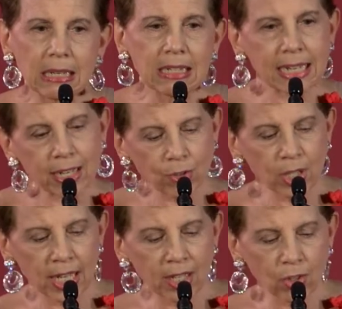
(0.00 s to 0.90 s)

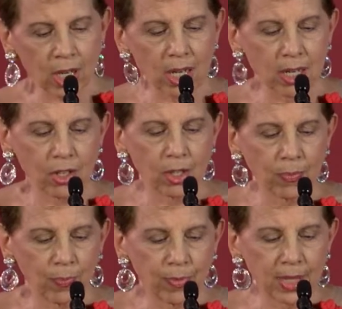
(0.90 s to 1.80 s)
Sandra Day O'Connor
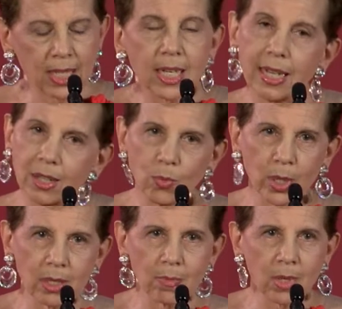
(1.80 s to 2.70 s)
and
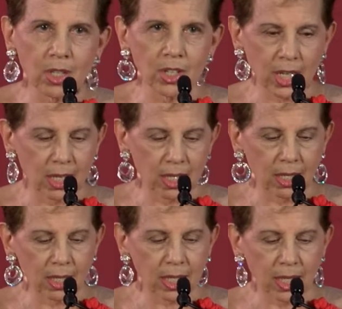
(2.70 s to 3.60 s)
Wynton
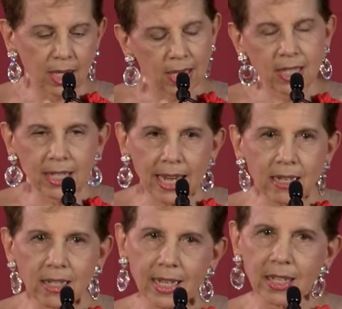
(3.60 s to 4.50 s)
Marsalis
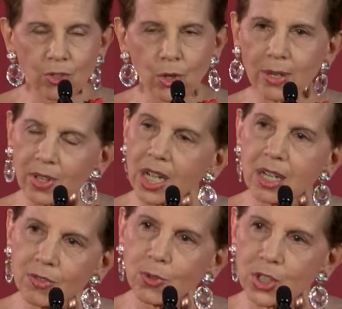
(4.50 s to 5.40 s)
sat down to have a
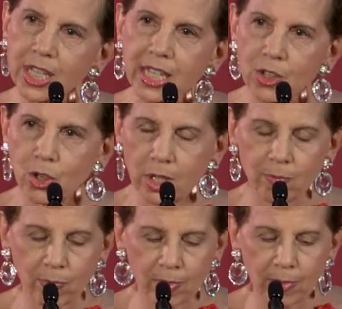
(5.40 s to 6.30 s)
conversation.
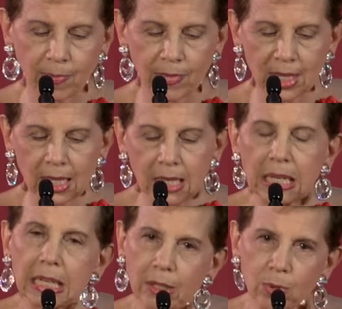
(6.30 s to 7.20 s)

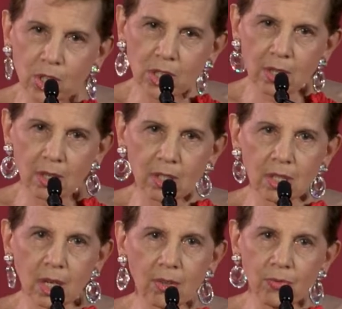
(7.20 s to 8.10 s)
It was
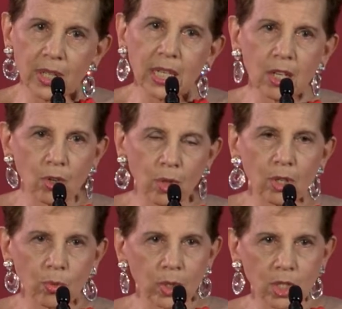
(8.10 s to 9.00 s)
a video
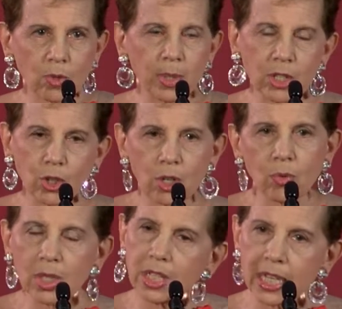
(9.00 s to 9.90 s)
that was to be
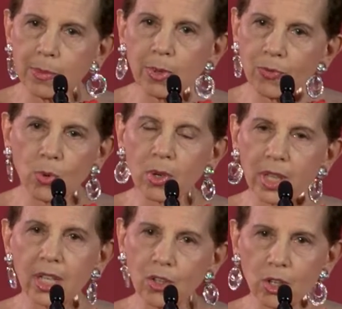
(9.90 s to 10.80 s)
shown the day before
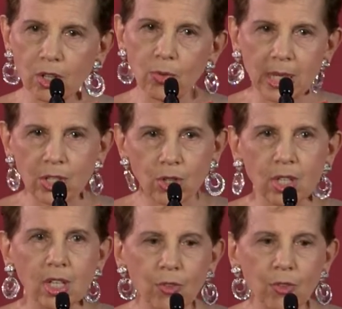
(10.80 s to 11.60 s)
the inauguration